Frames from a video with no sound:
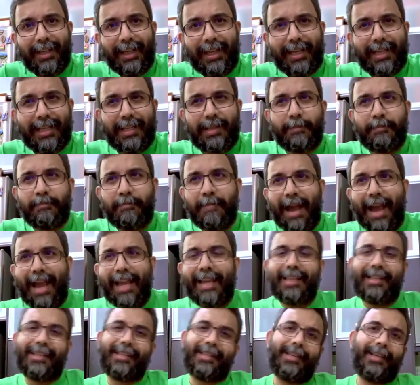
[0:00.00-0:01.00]
It is
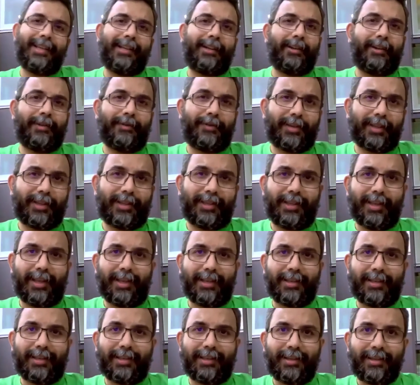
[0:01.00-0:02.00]
my secret of
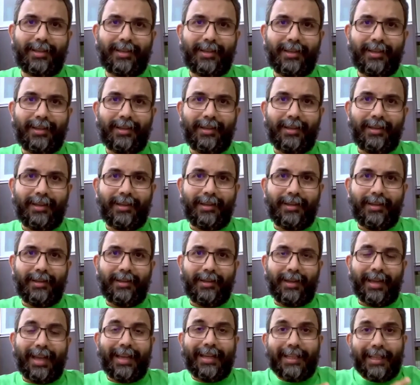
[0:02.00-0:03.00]
success.
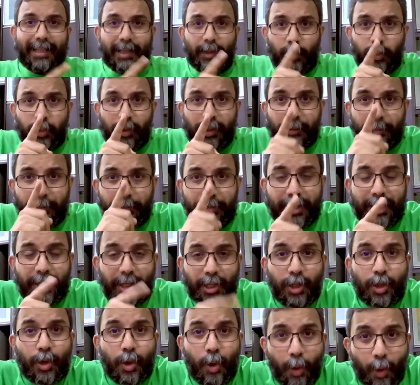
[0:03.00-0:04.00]
And it will be
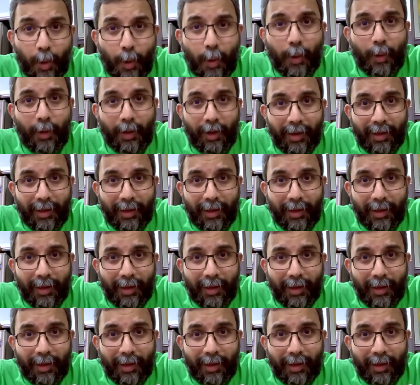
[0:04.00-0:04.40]
your